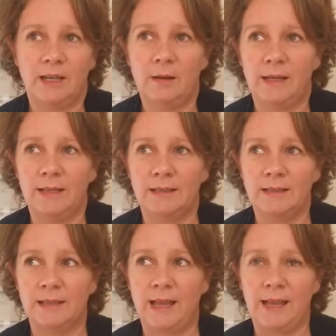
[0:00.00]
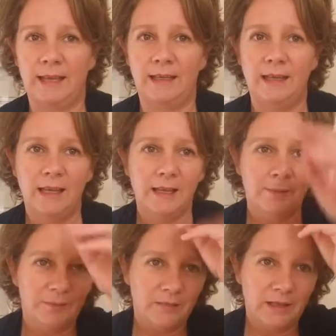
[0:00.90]
know, it's a,
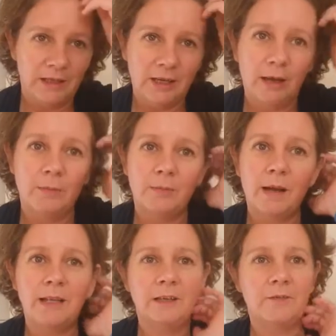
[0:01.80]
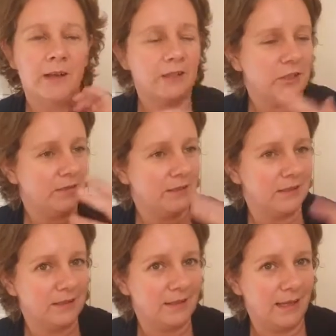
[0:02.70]
you know,
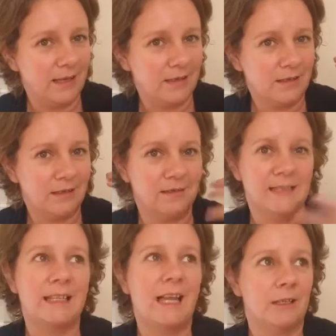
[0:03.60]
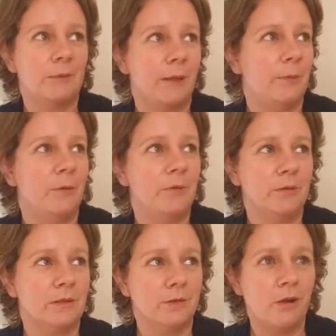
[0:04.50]
manufacturer's, like,
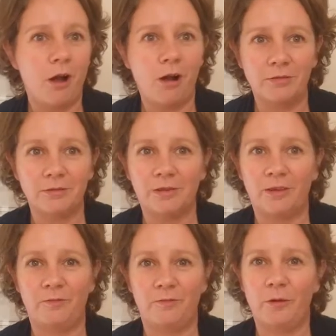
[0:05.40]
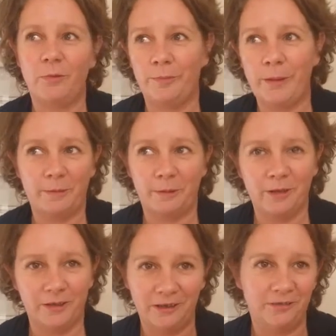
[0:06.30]
salespeople's con for
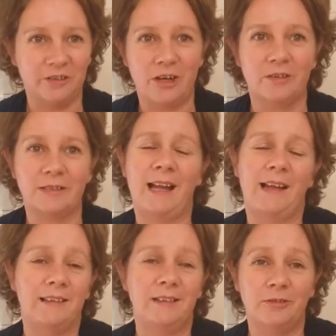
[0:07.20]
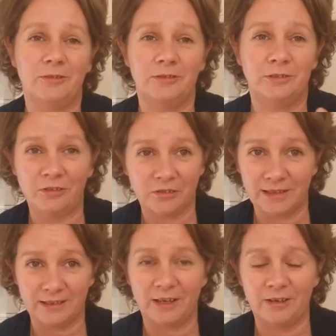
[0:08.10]
people who love dogs, and your dog
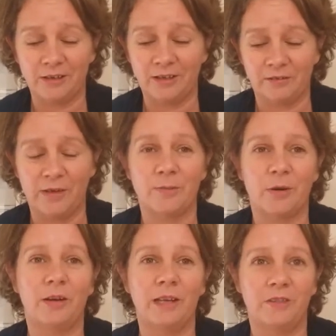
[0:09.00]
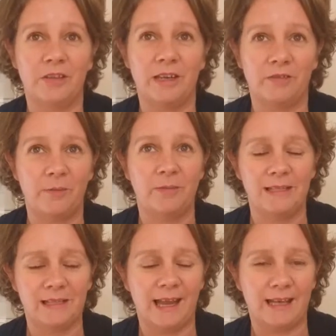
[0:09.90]
doesn't know you love it more if you'd give him
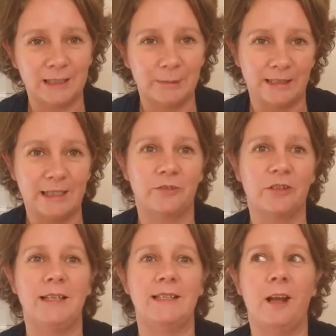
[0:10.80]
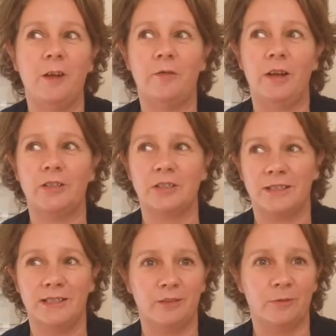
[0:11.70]
these expensive treats over
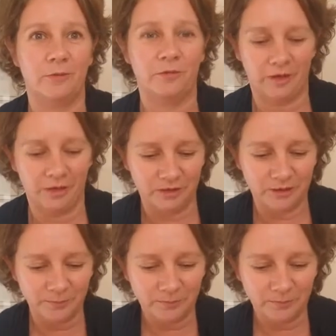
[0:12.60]
just his normal food.